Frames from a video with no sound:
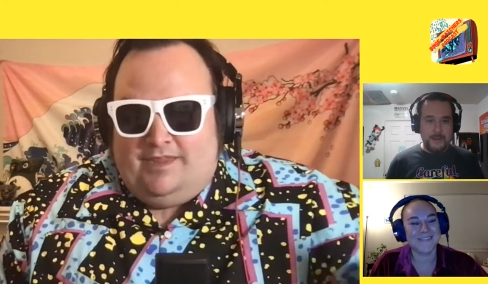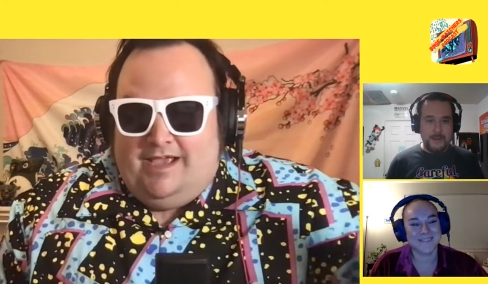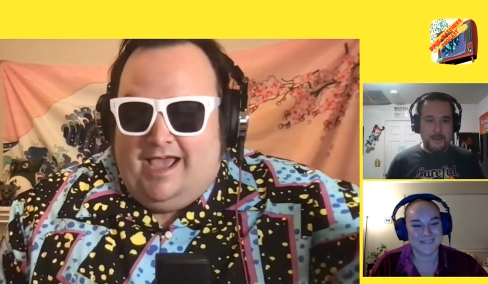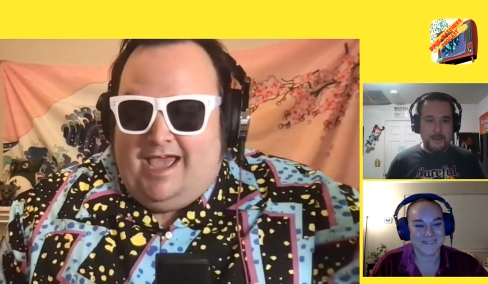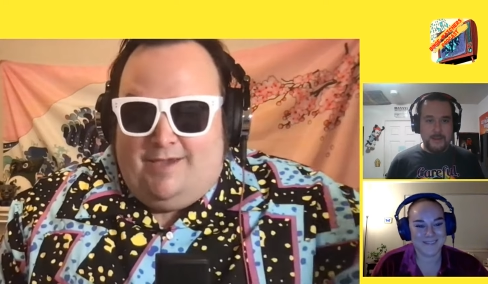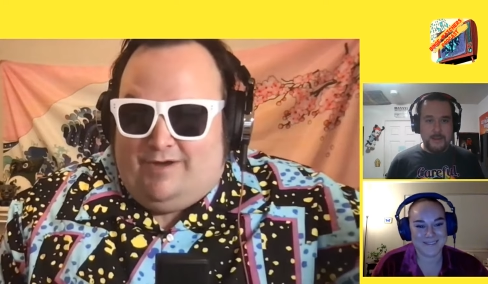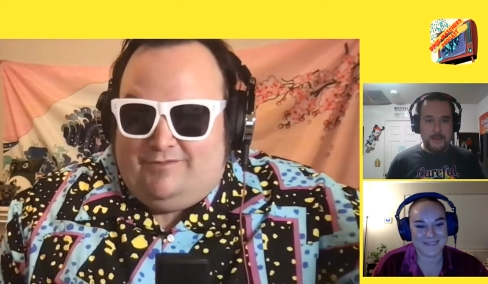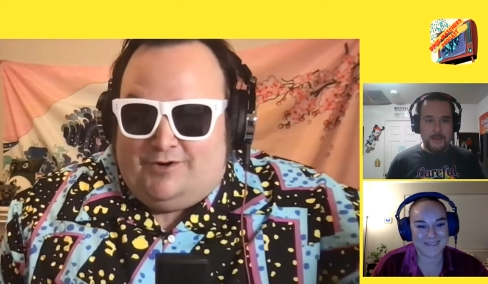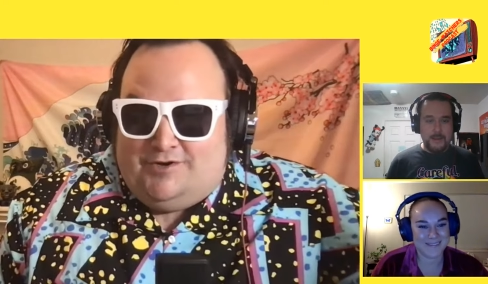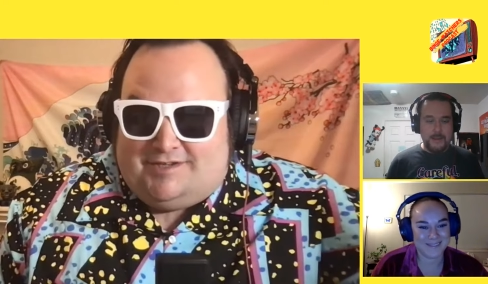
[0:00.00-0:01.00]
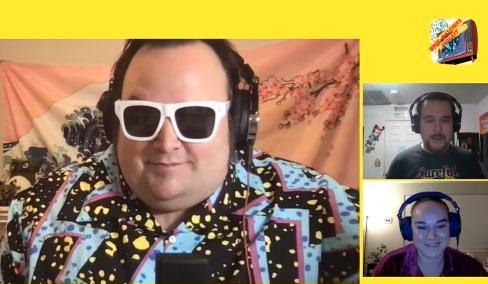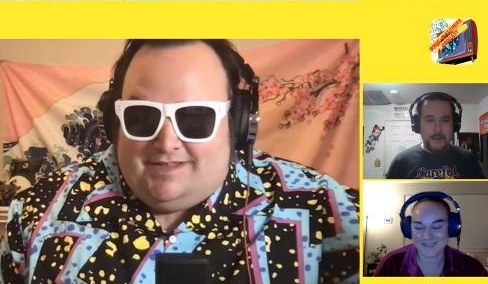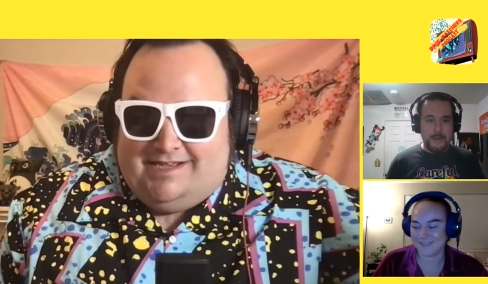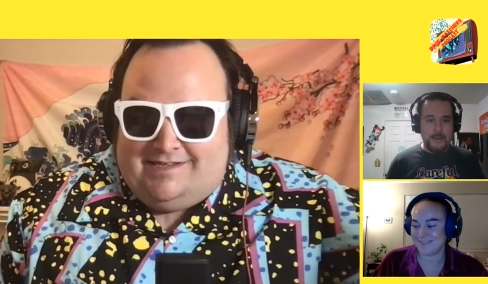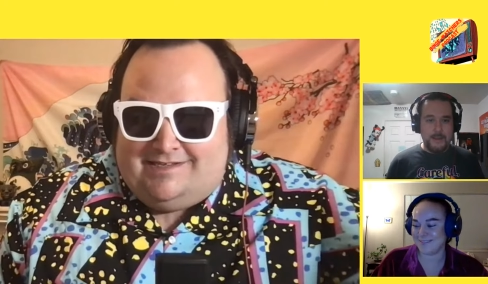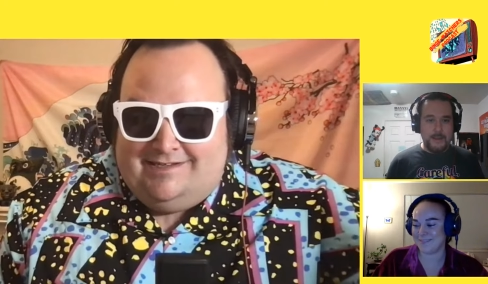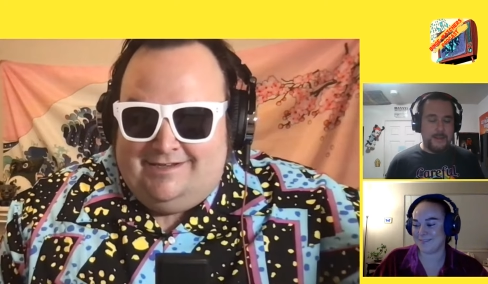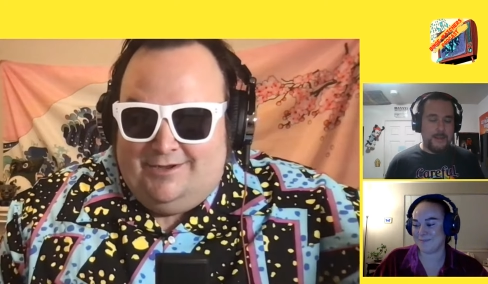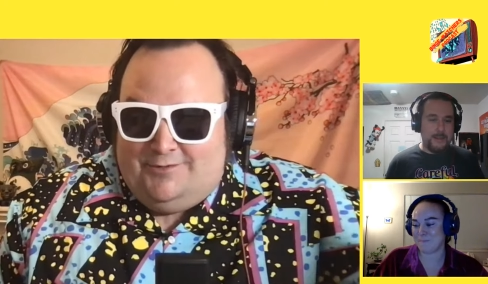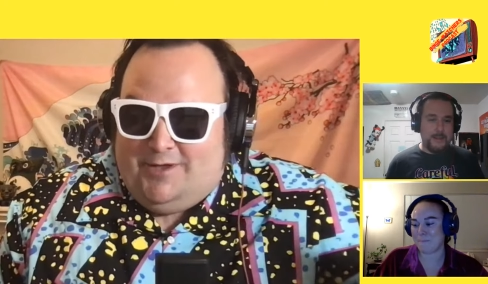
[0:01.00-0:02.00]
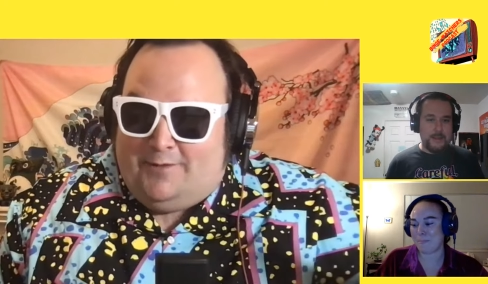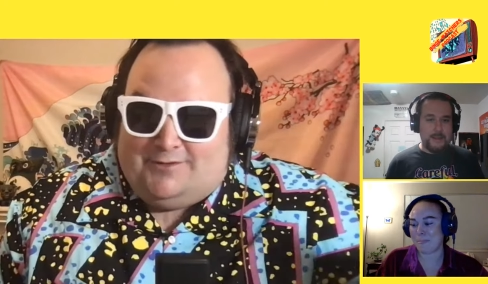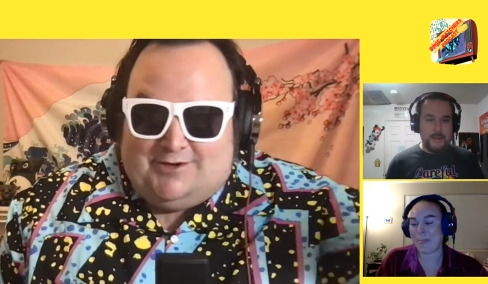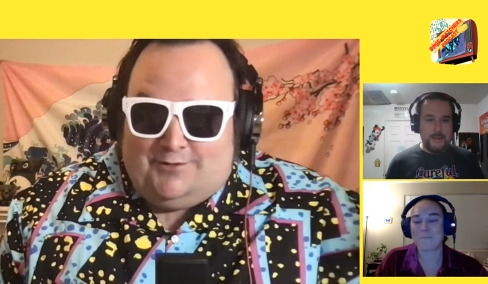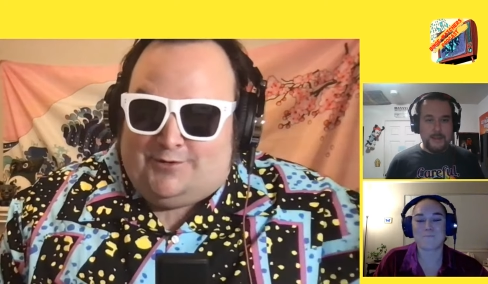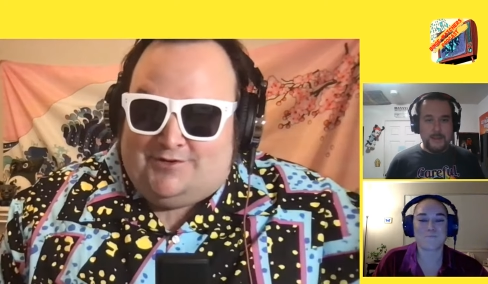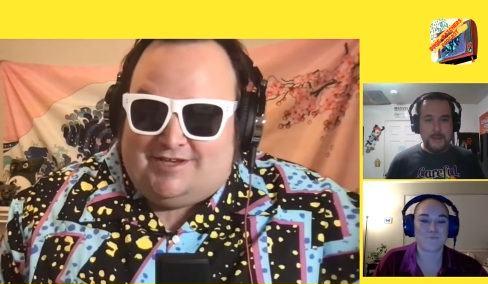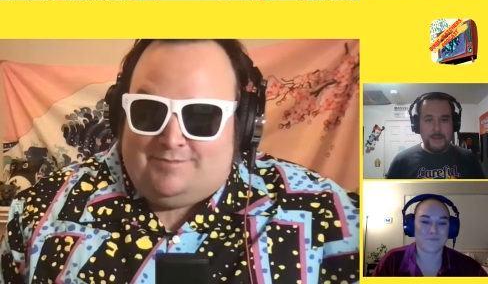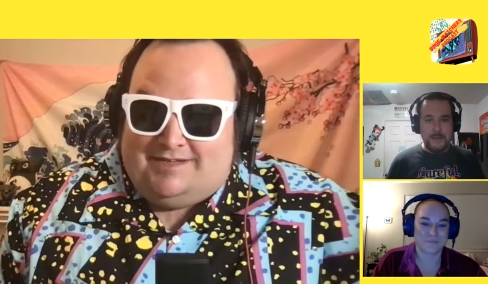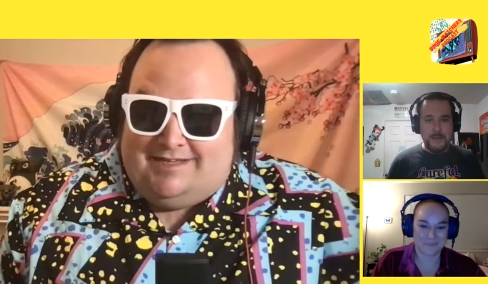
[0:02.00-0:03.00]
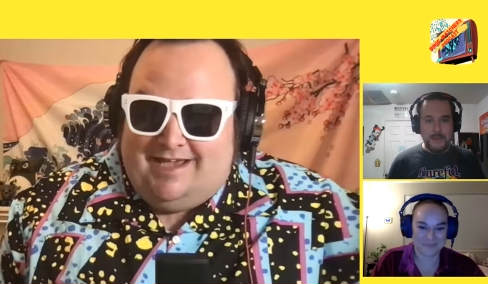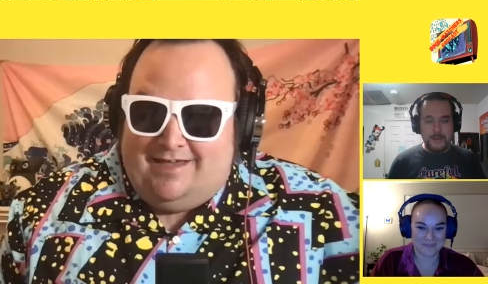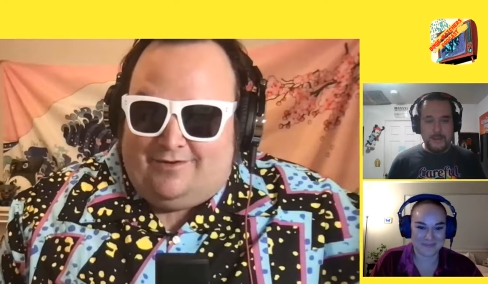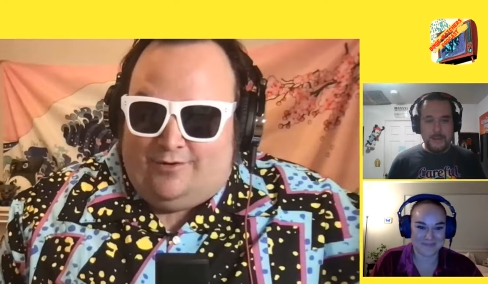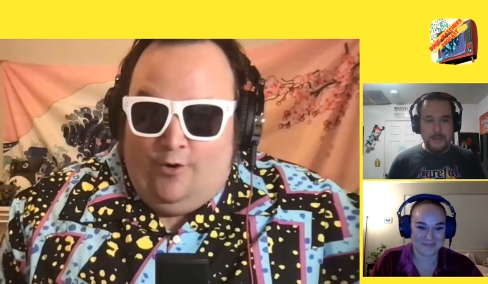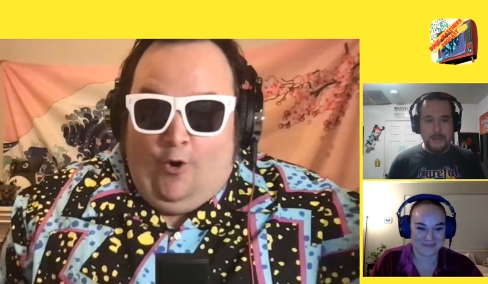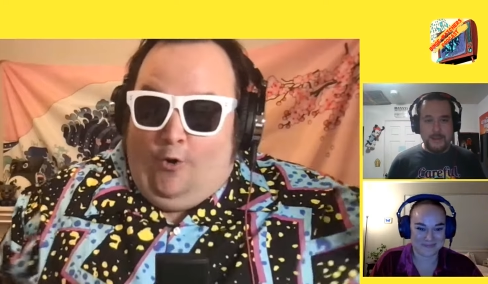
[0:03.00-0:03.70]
Speaker 1: Hey, we've learned some things. Now let's go learn something together.